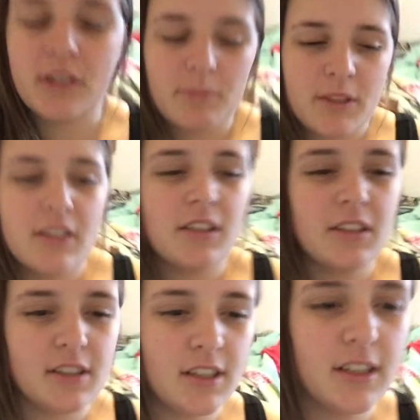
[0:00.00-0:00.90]
bit
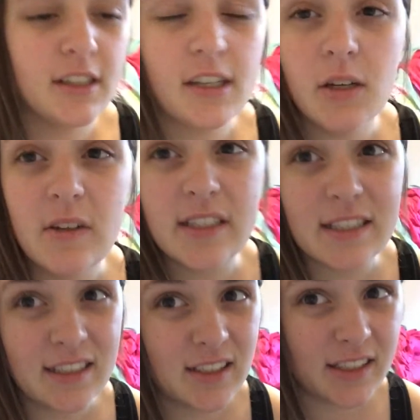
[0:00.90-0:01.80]
because it
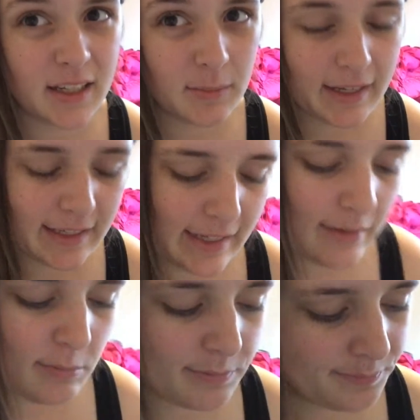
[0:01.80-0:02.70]
was calling my
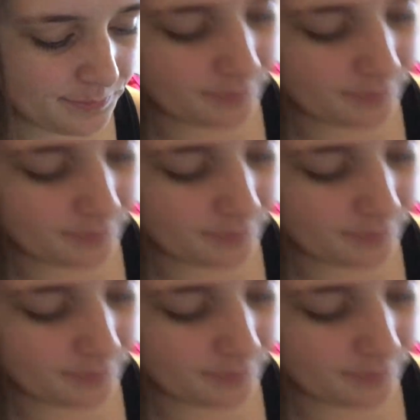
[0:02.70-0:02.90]
name.